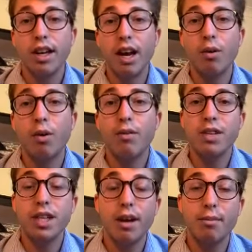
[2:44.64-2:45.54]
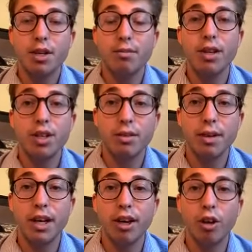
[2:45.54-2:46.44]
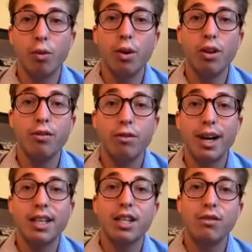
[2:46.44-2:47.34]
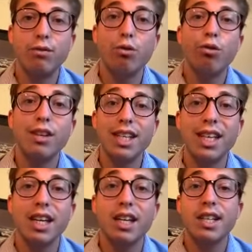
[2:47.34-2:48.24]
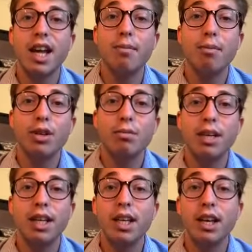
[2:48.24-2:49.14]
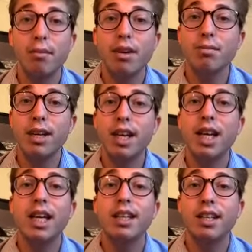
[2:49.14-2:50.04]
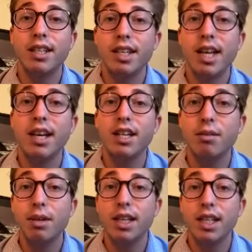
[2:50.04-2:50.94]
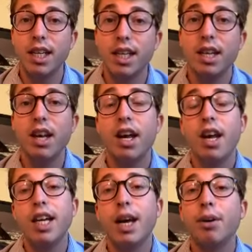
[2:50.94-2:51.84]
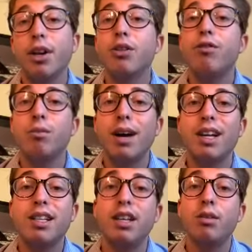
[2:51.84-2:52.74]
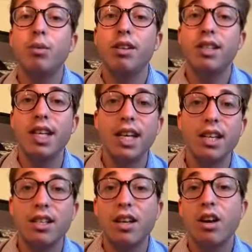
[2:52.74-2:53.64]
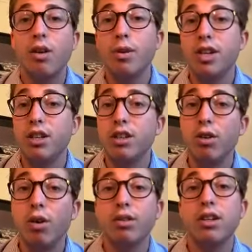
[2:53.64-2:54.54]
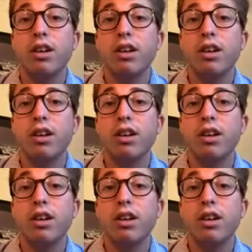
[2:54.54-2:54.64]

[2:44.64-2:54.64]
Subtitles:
Now, obviously, I've just mentioned a minute ago that one of the formalities for a deed is that it must make clear that it is intended to be a deed. Now, another formality with deeds, which is not